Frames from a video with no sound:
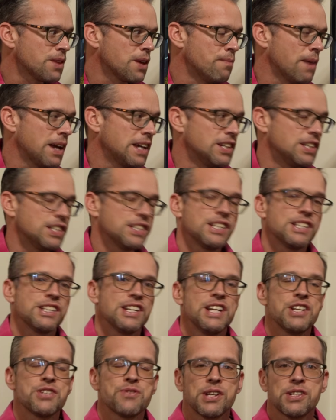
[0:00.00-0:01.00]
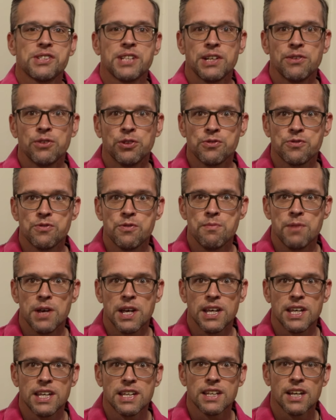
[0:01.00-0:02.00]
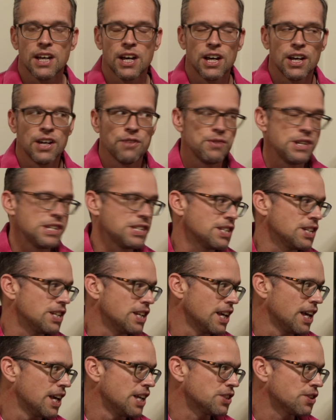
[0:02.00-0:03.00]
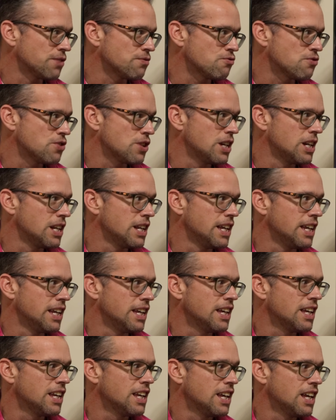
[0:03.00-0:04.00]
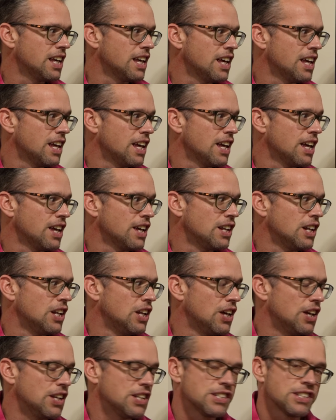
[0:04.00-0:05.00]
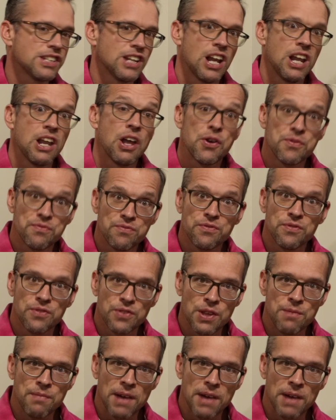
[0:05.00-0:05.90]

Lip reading: maintenance is an interesting one for me. Recent years I've really learnt to love the